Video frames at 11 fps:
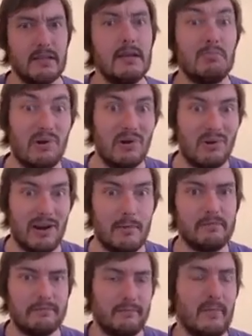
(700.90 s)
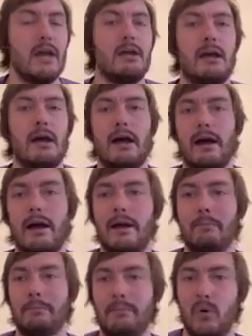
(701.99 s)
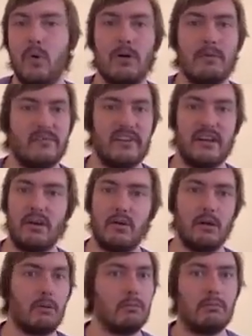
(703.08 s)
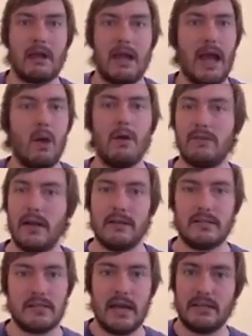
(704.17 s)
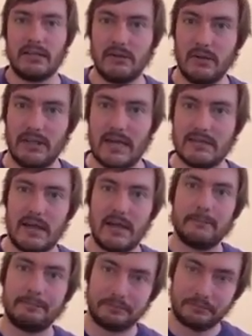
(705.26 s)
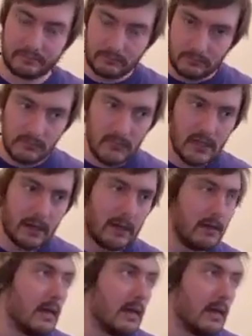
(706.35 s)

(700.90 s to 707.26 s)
program, or video, or however I decide to do it that day. Okay.